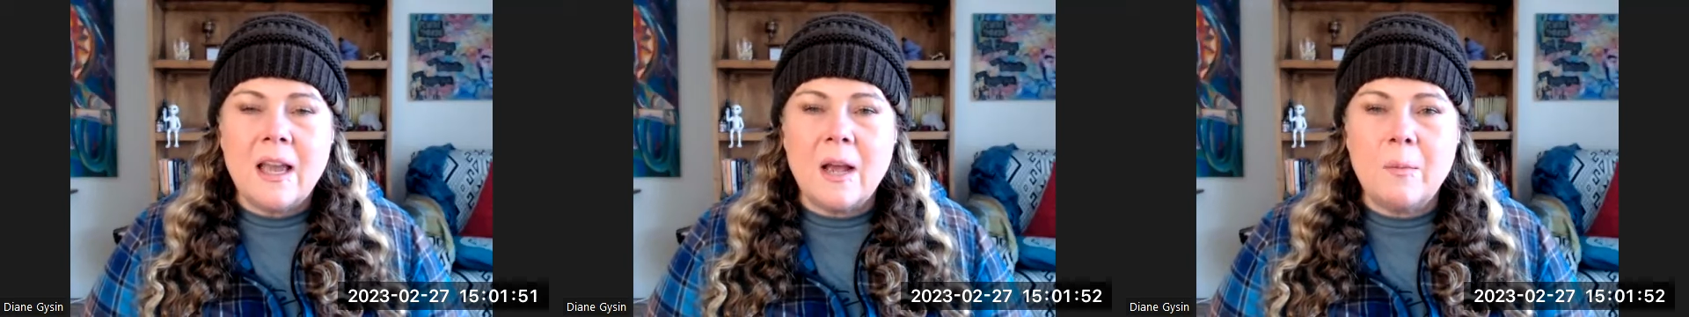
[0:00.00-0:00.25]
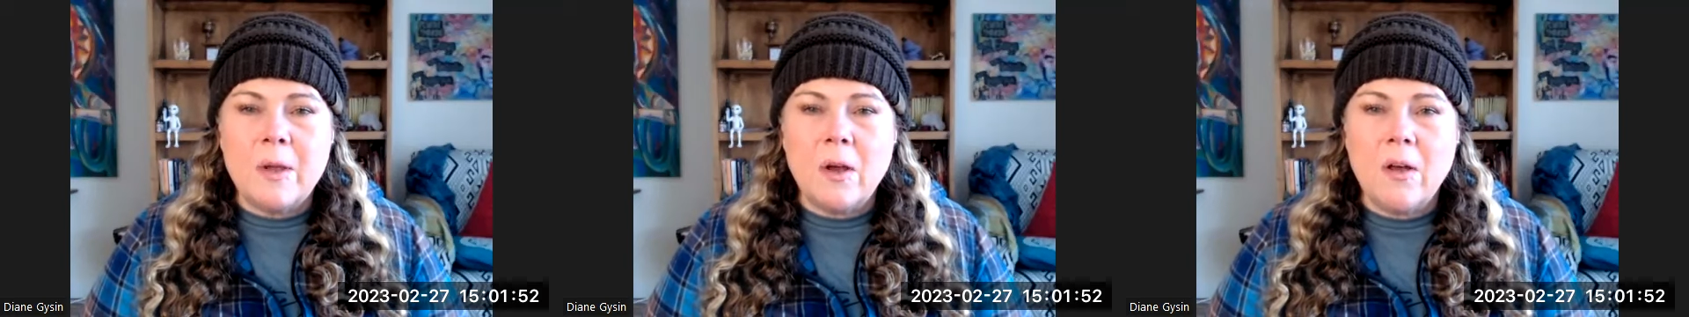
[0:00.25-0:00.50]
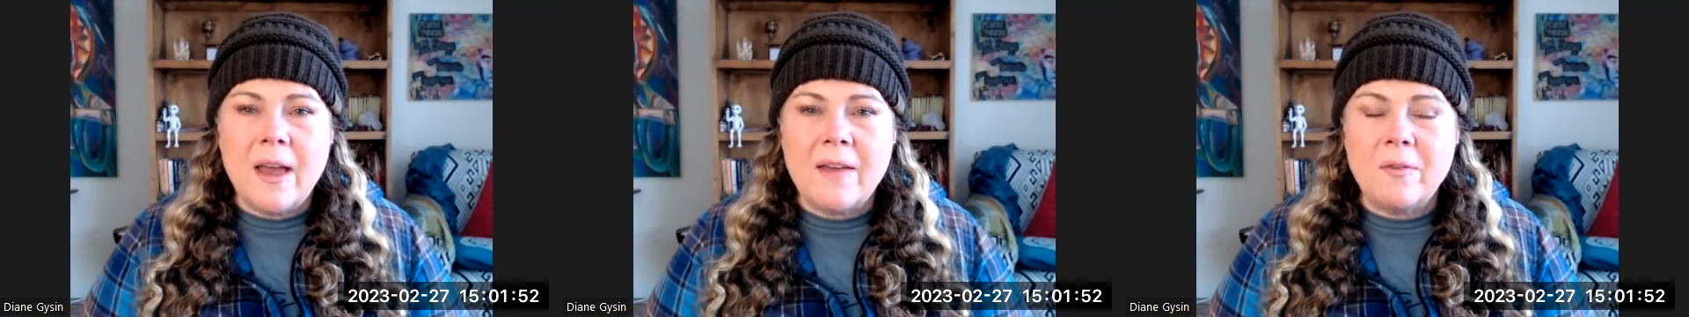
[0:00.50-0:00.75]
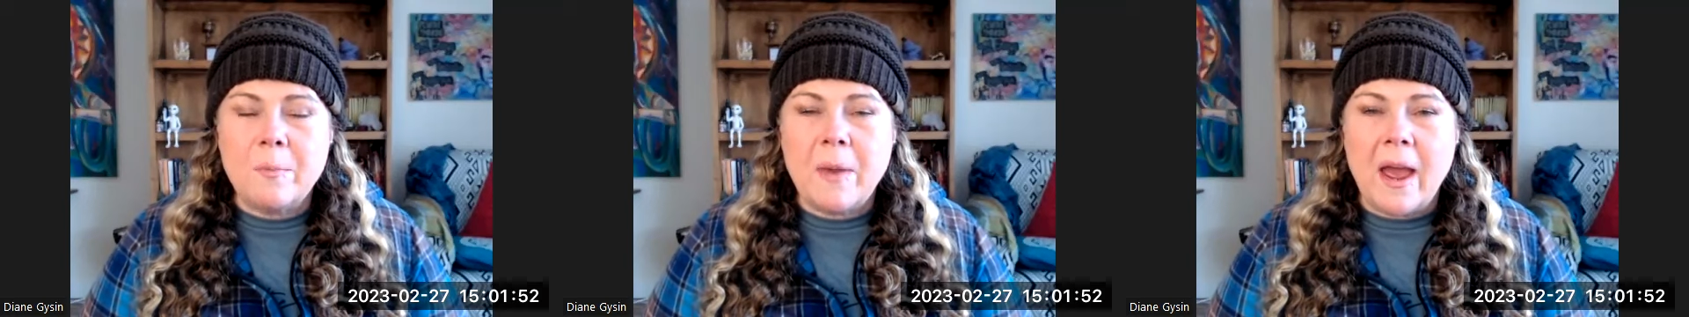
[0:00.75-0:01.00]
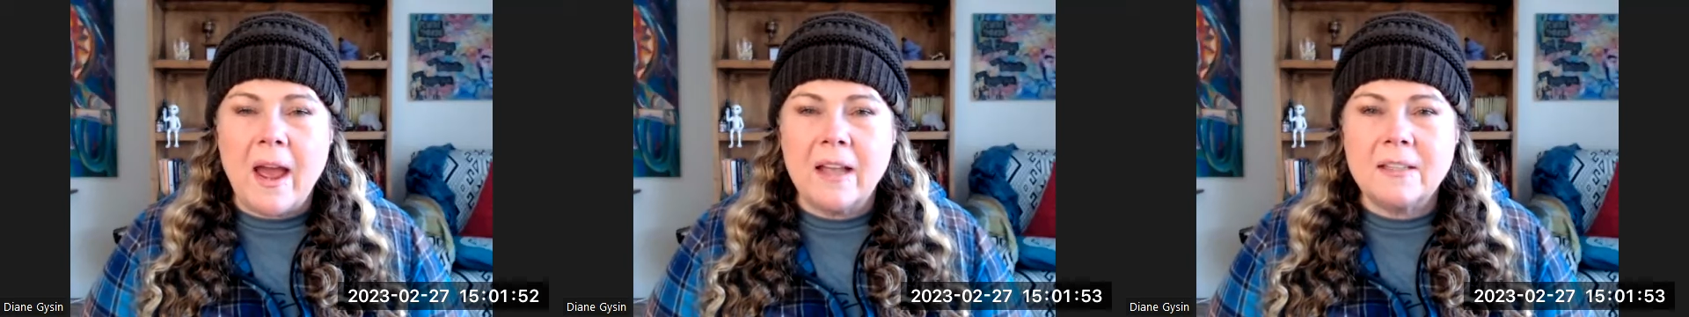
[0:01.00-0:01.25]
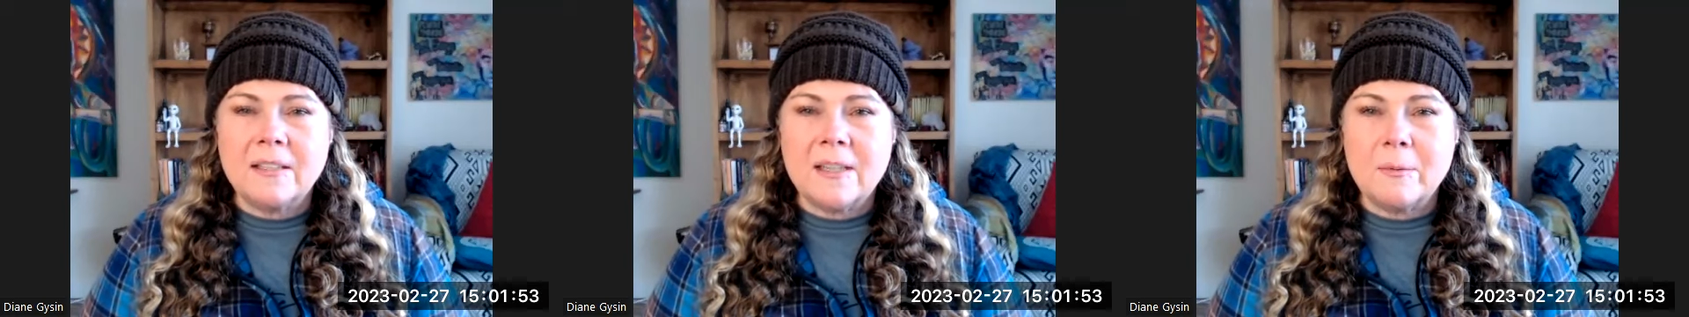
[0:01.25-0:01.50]
And we all have a
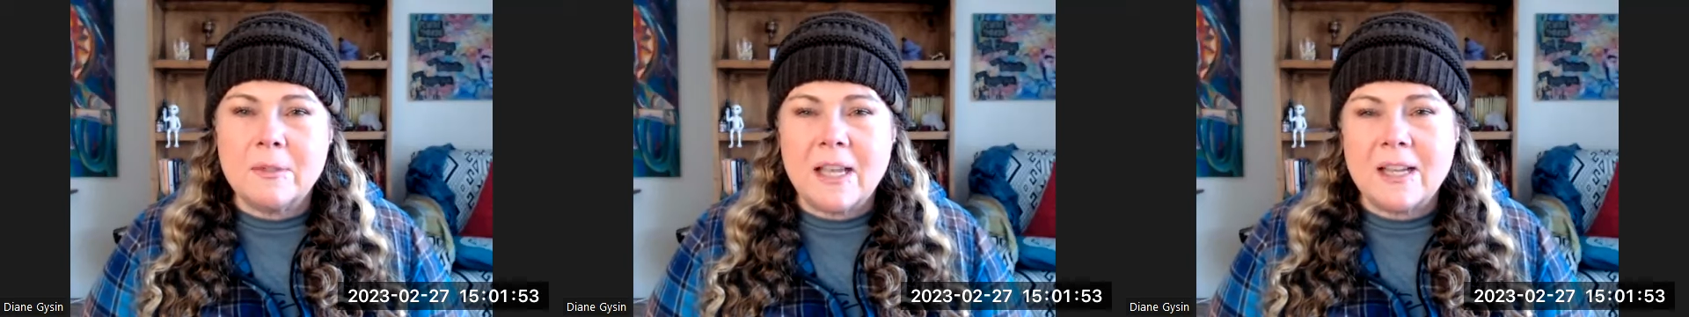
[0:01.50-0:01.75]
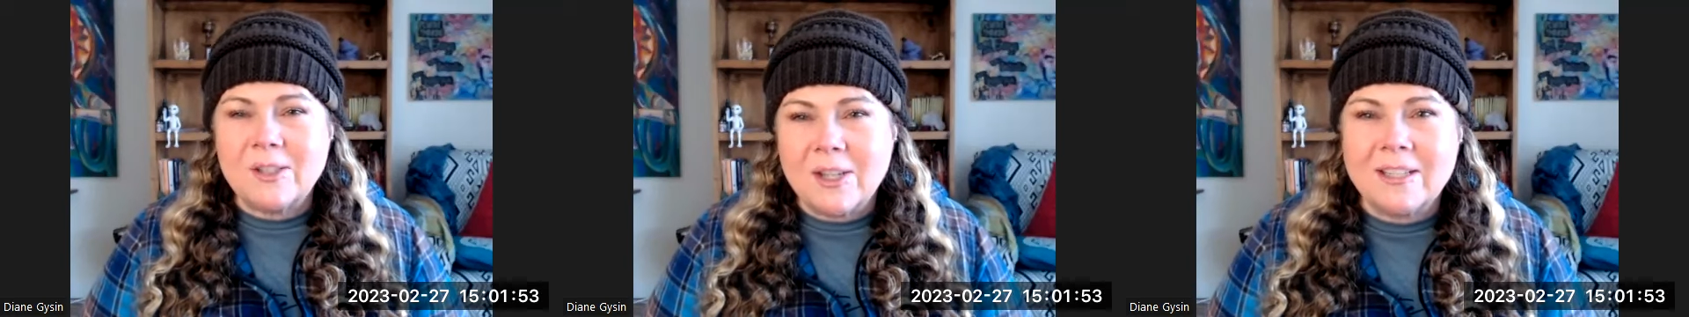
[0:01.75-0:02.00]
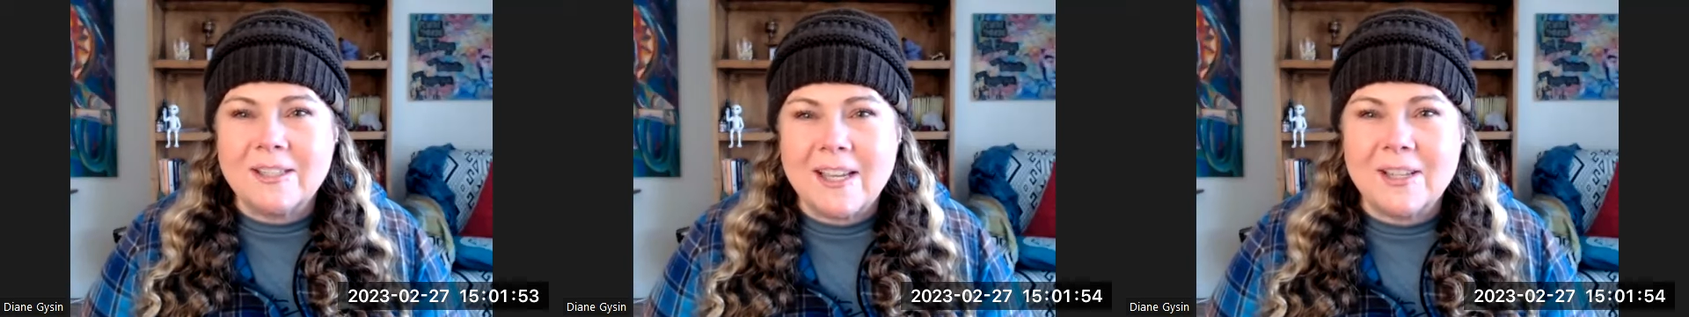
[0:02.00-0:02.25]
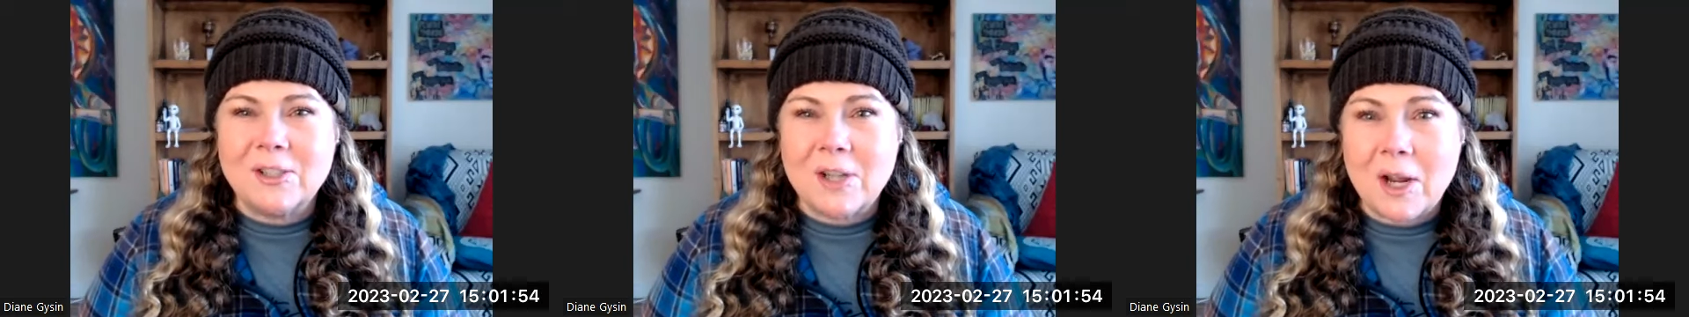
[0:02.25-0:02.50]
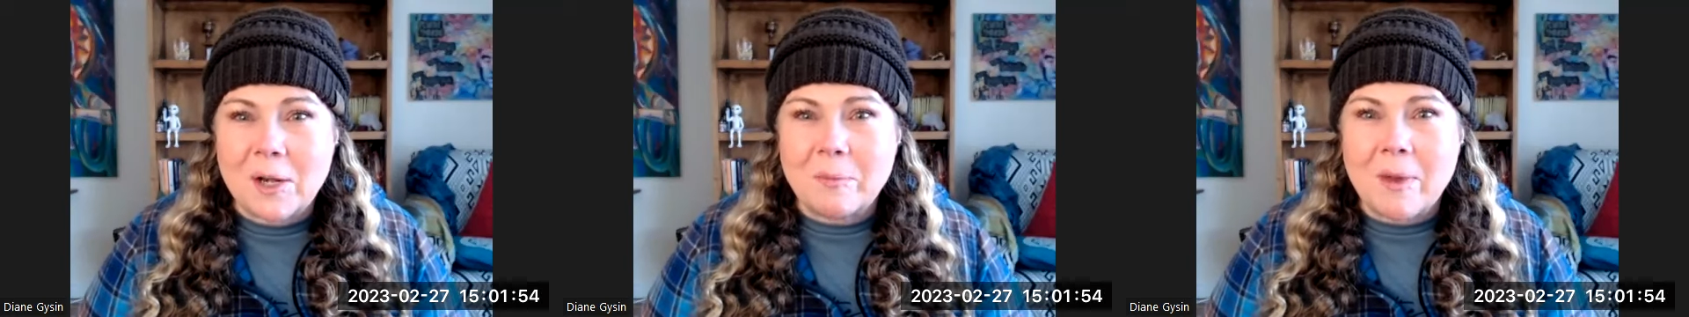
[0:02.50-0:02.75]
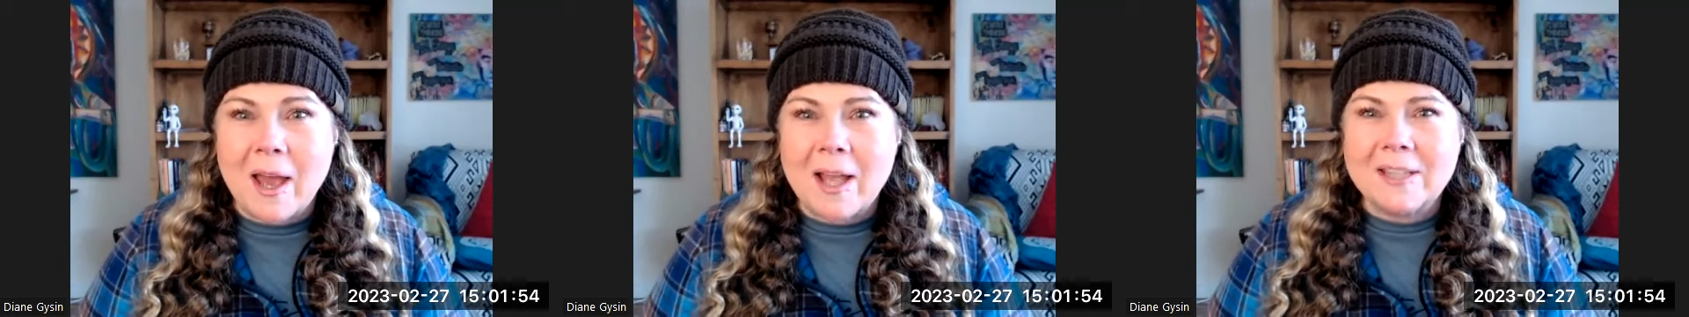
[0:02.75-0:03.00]
past. I was actually going to say a shady
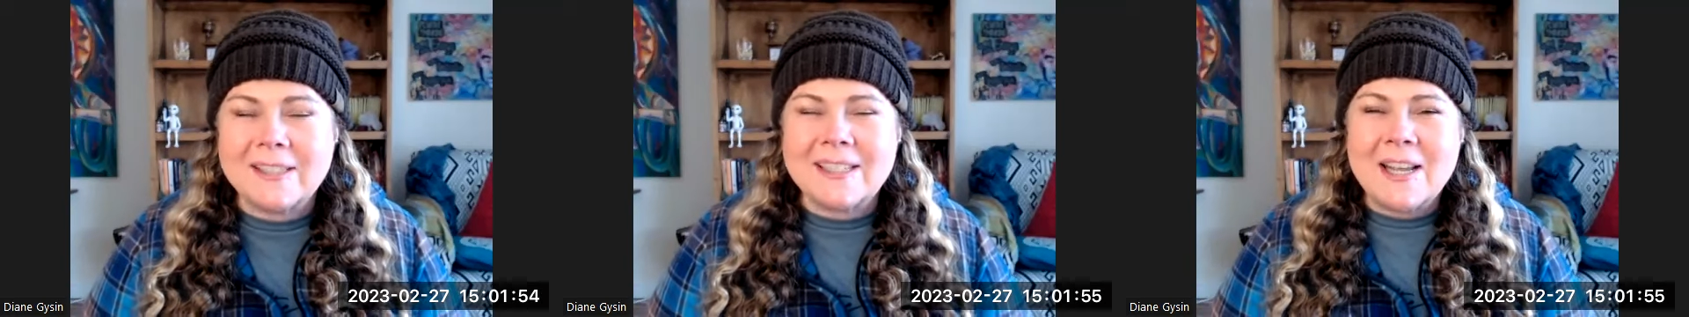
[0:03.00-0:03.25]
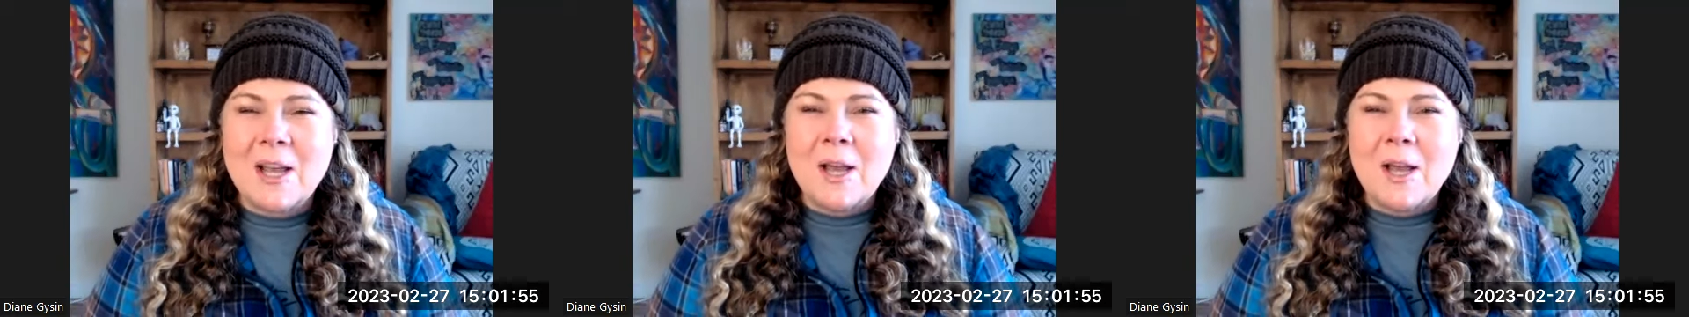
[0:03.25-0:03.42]
past,